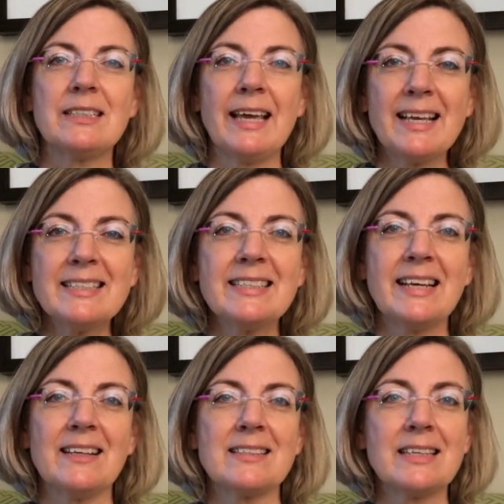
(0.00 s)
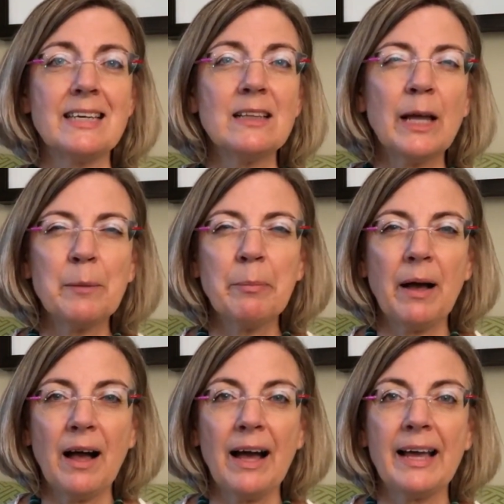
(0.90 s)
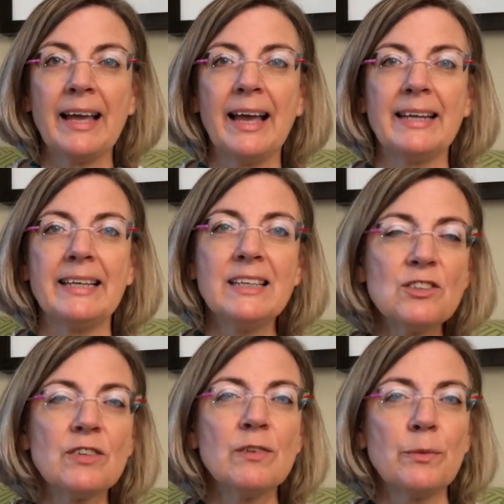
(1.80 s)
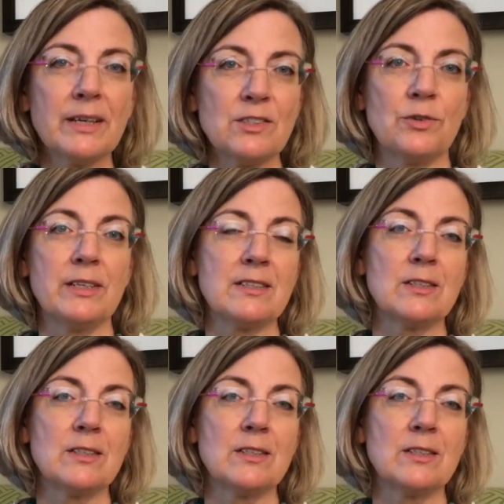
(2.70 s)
taste test key lime pie at each of the restaurants